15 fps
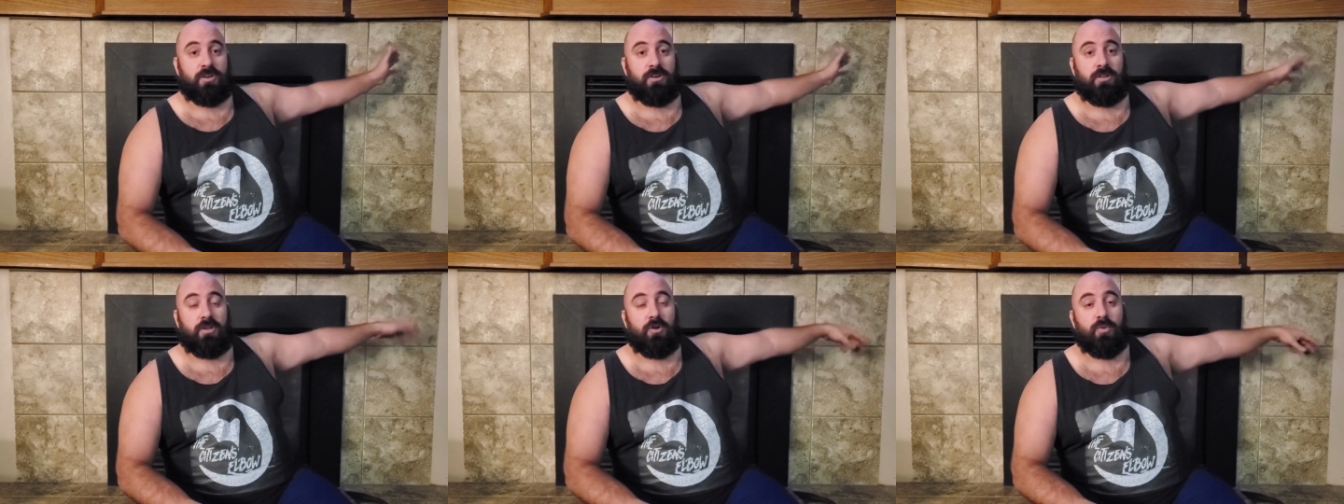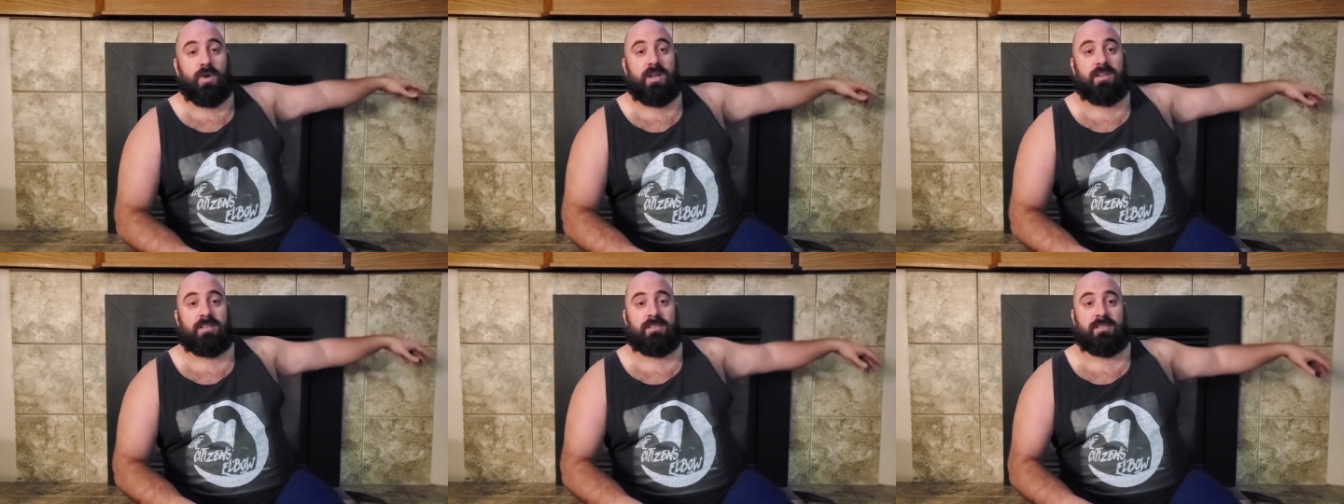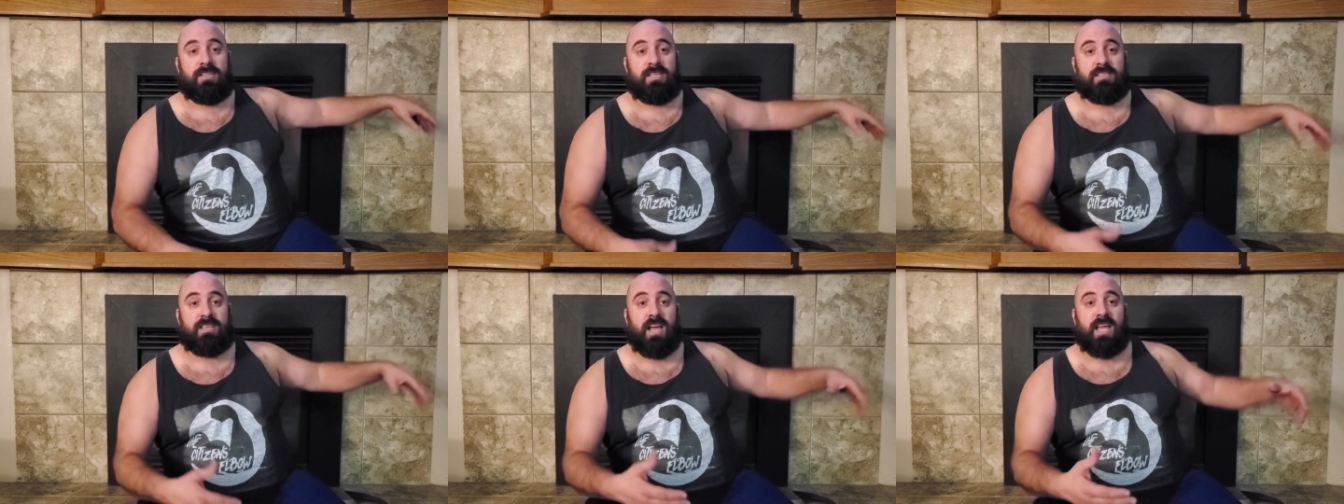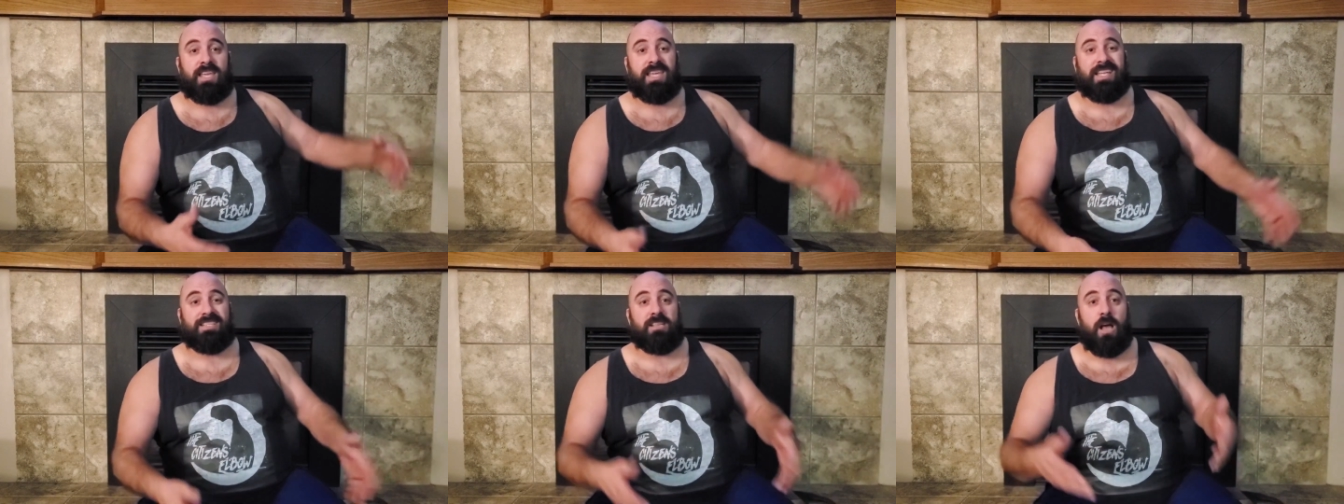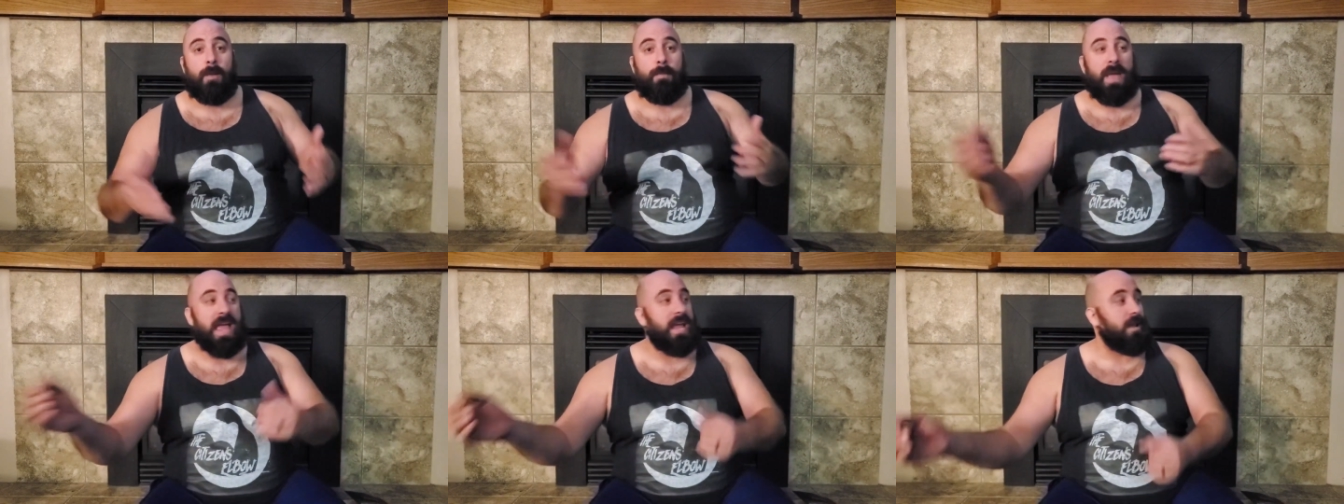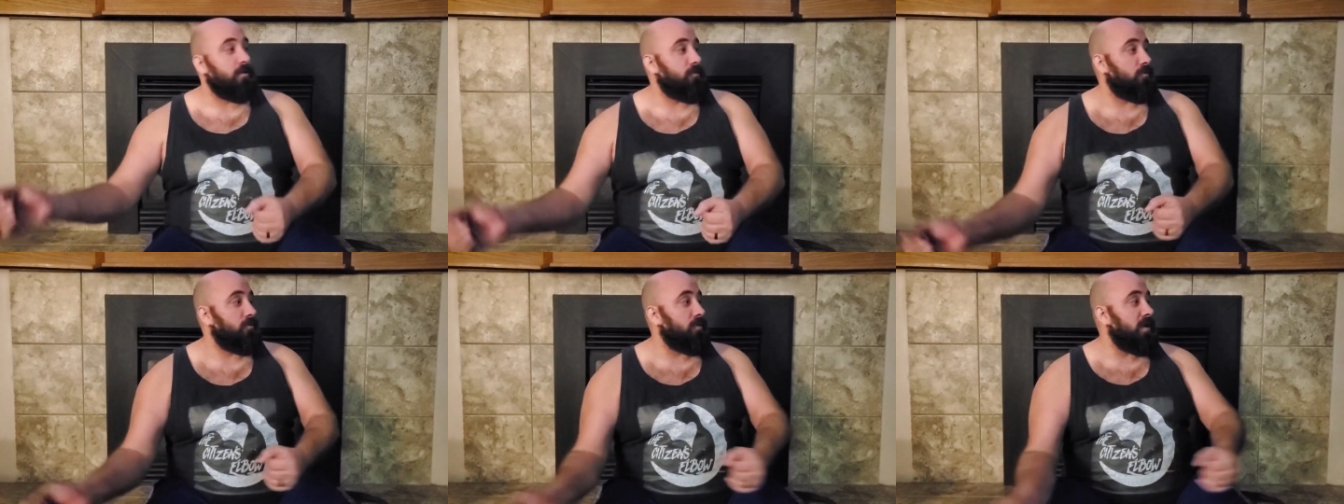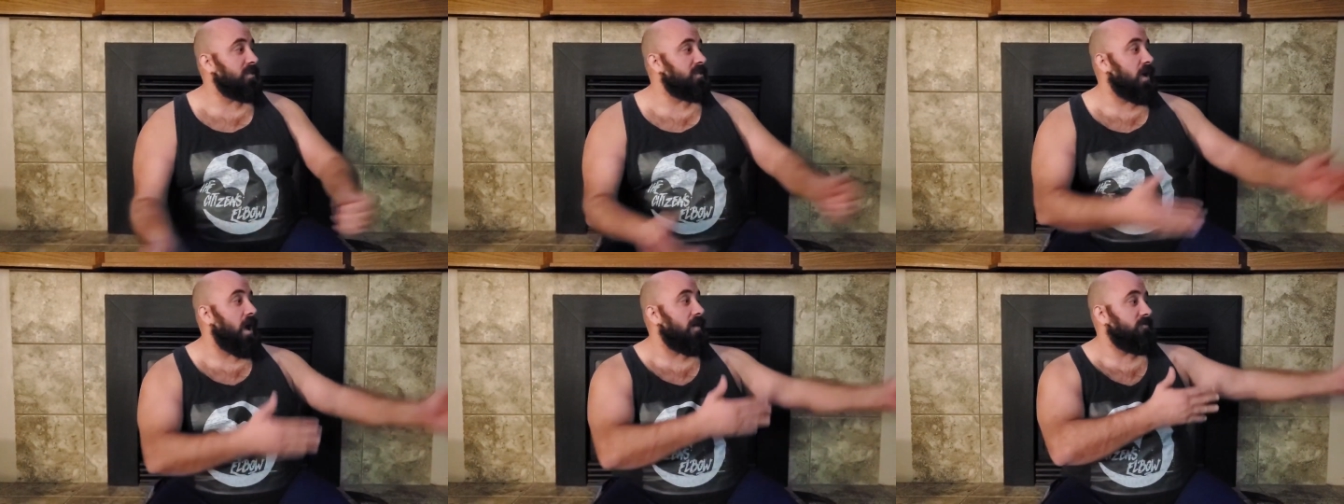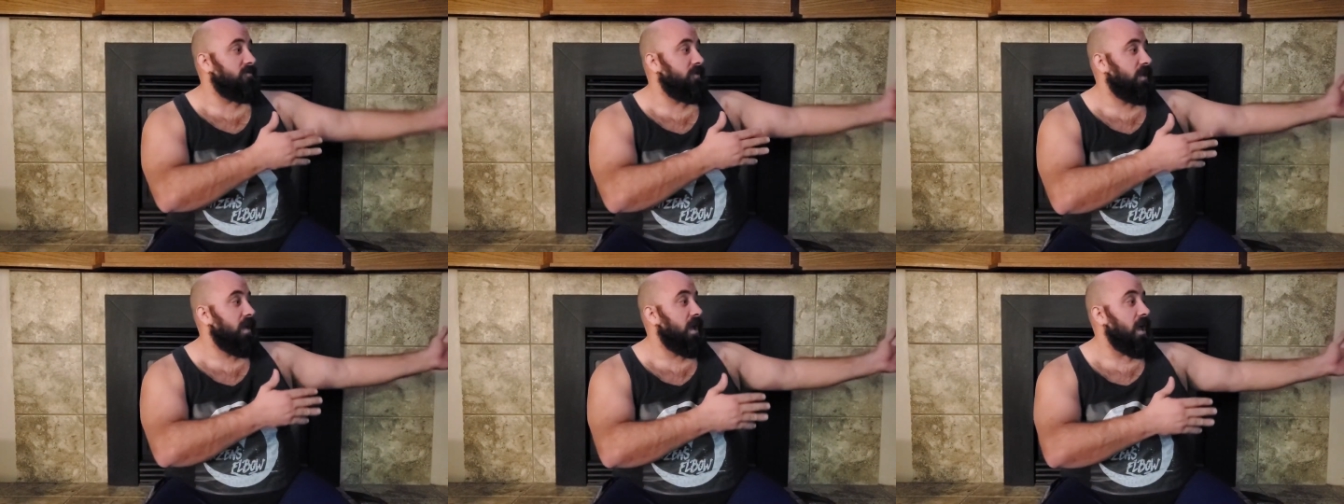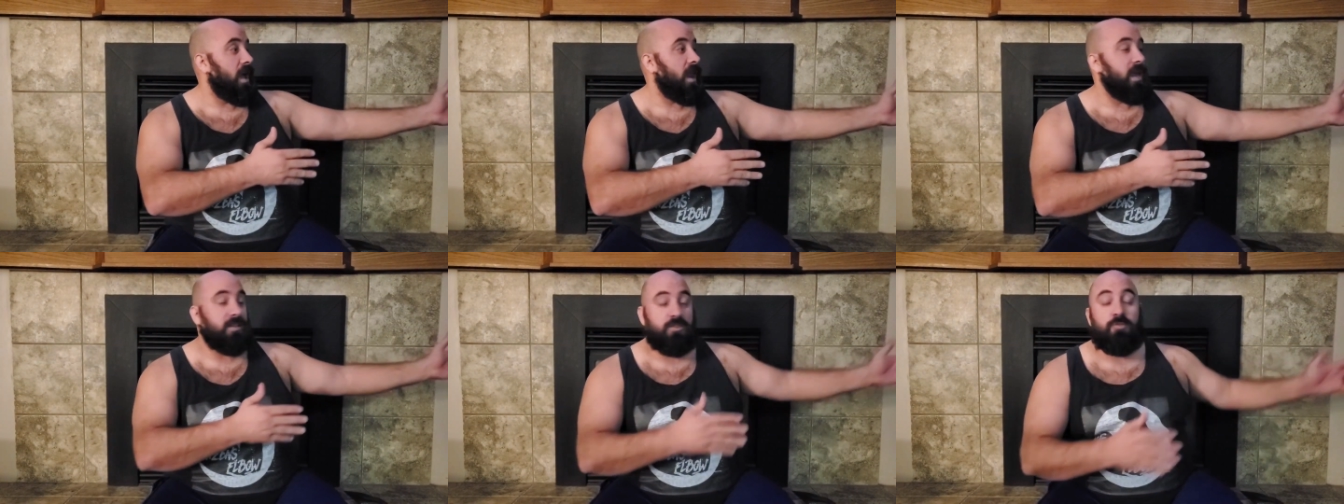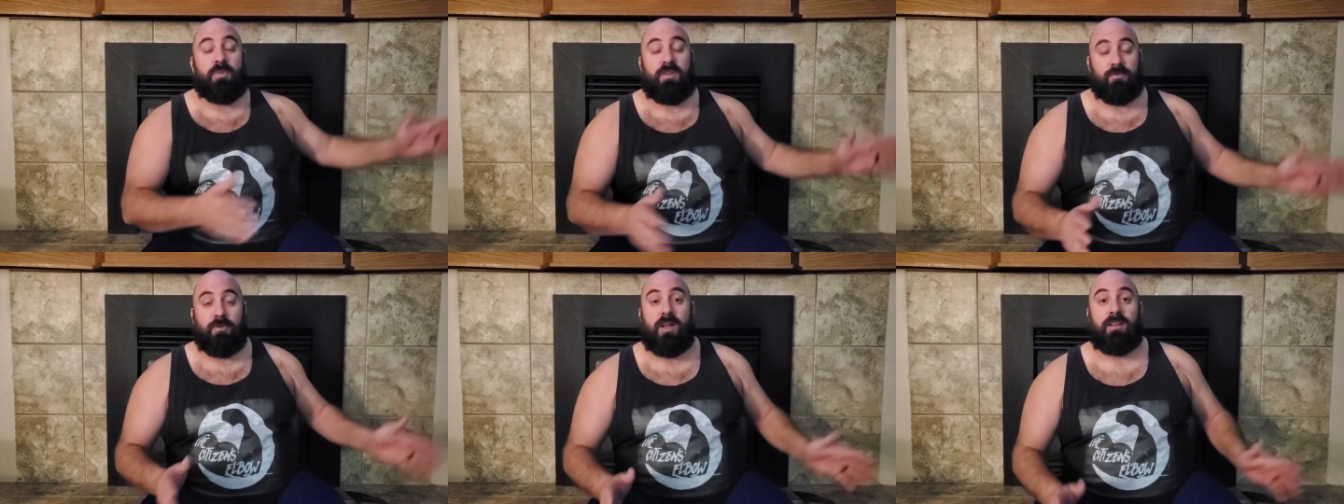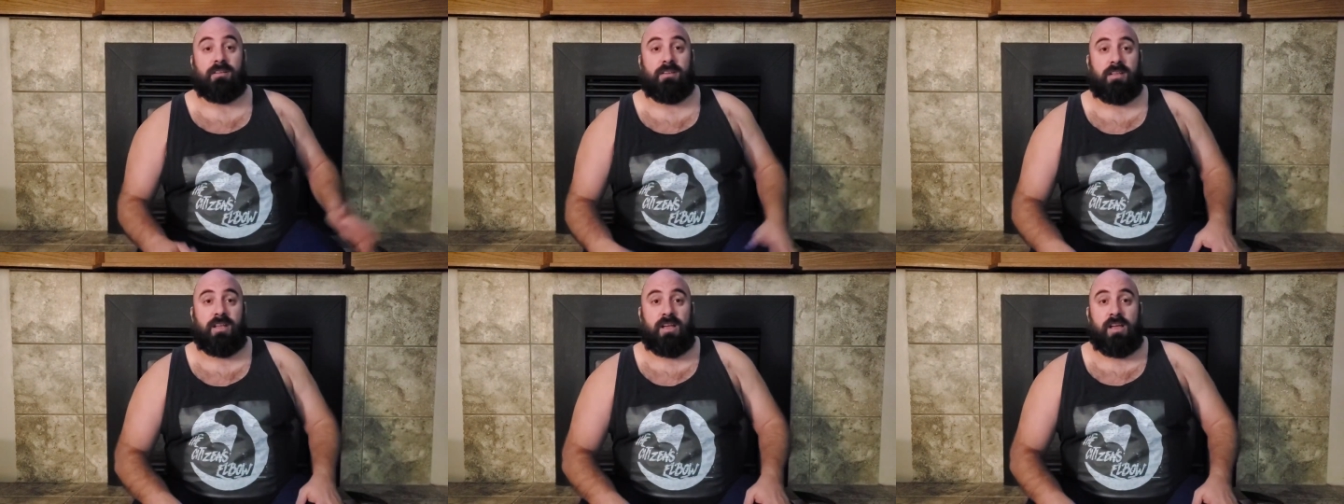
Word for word: turn and go, where did this guy gets up and runs off? And I do mean run.